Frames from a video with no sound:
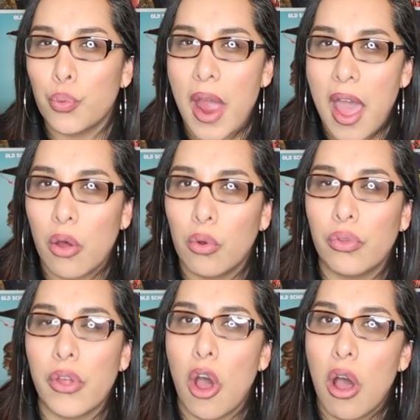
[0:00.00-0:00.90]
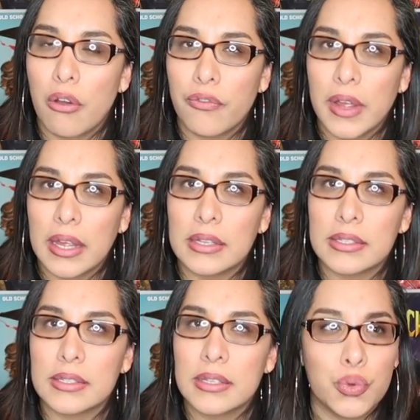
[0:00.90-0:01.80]
around the
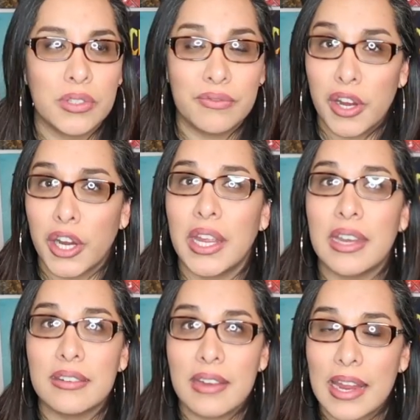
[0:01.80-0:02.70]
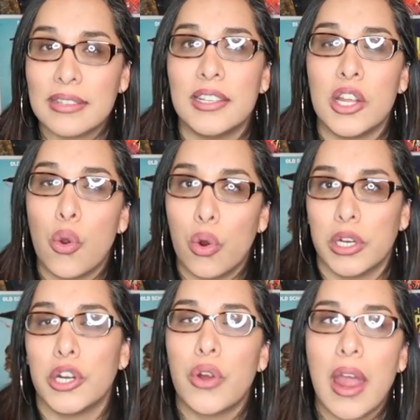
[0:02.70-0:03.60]
office, which was very nicely
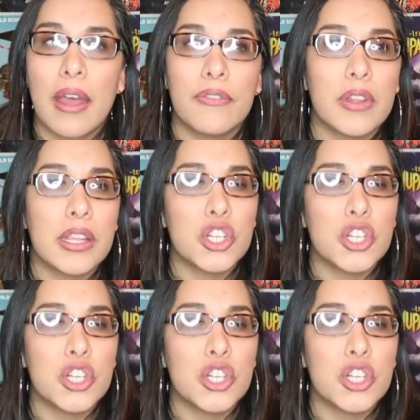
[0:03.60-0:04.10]
choreographed,